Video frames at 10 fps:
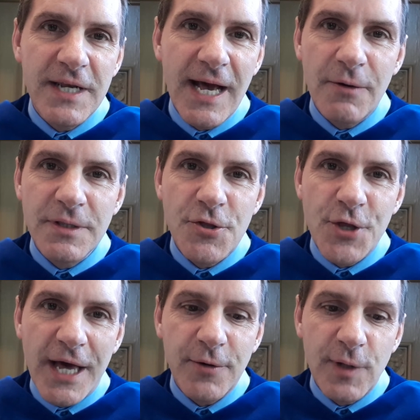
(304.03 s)
now in the
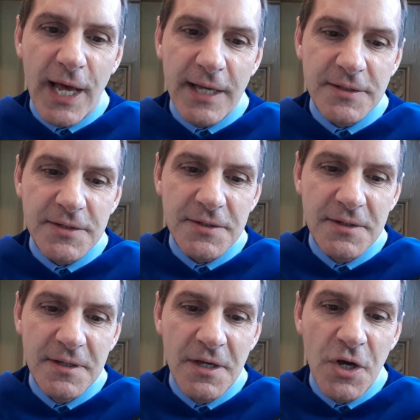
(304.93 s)
shadow lands.
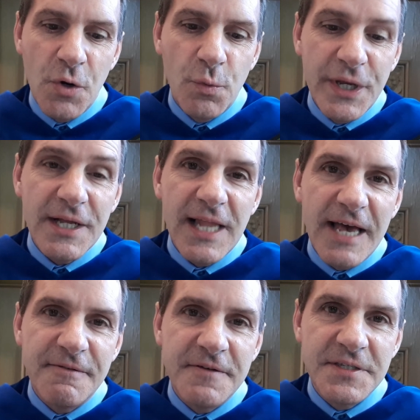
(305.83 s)
Real
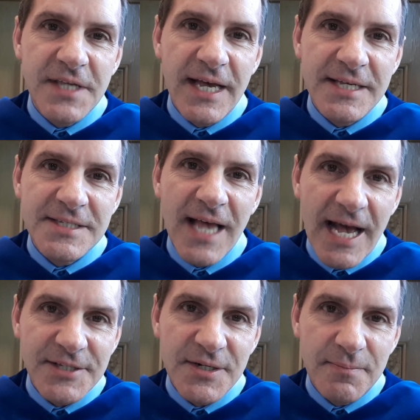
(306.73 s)
life, he says,
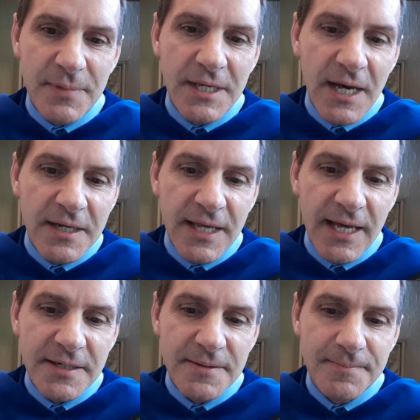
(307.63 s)
hasn't begun
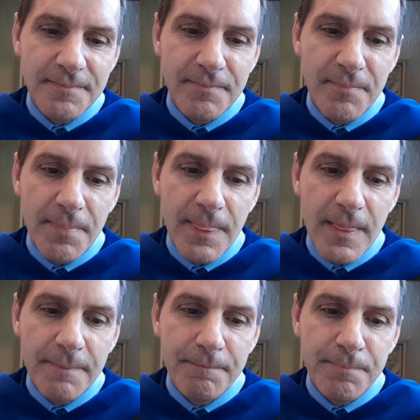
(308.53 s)
yet.
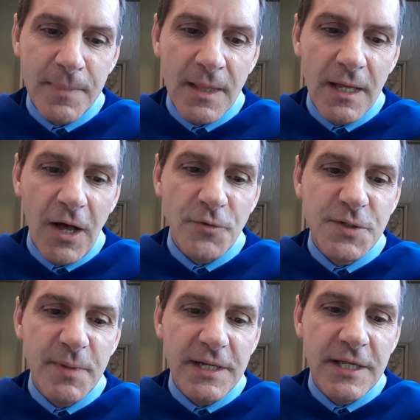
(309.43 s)

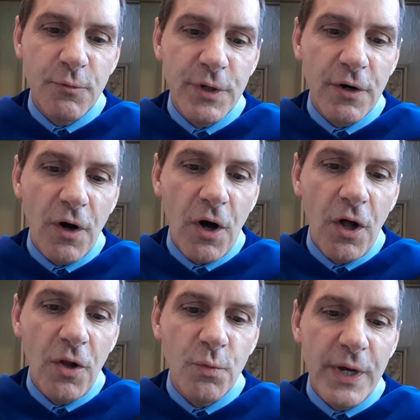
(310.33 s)
Ultimately, we are
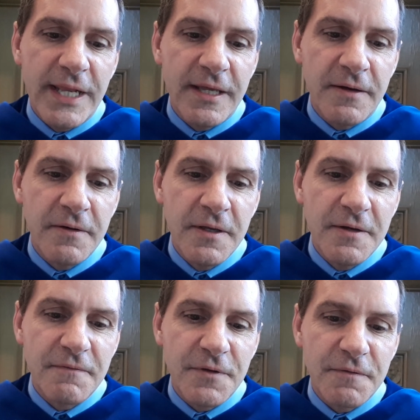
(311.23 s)
all waiting
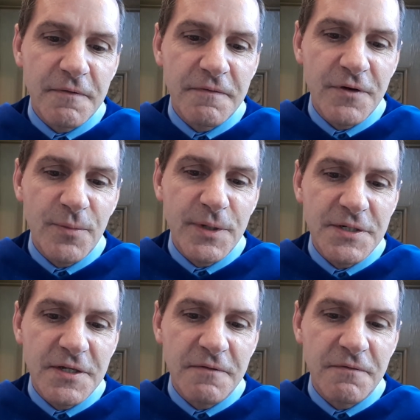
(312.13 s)
for the
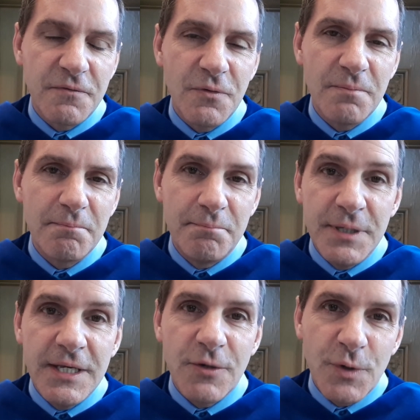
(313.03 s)
fulfillment of
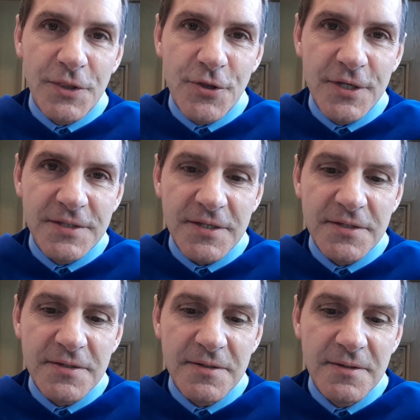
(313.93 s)
being with
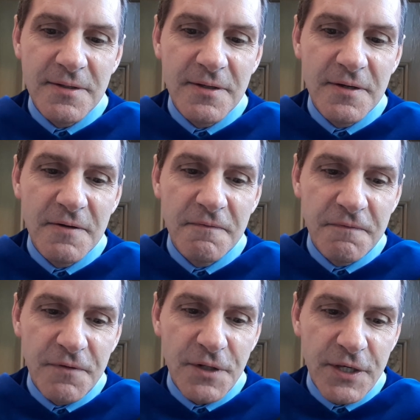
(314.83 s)
Jesus
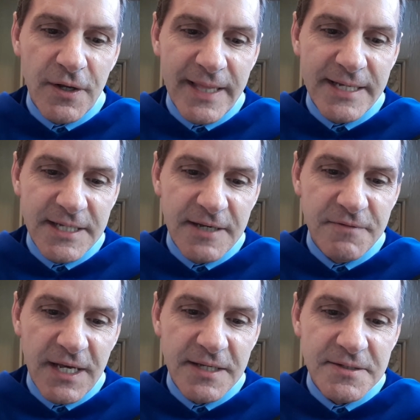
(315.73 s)
fully on that day of
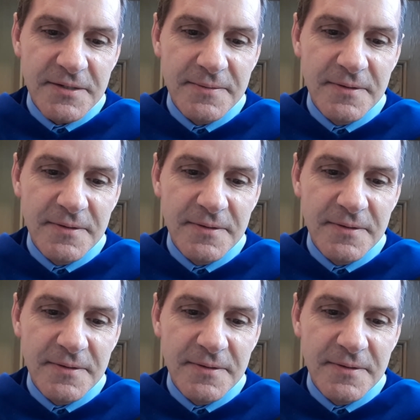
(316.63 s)
days.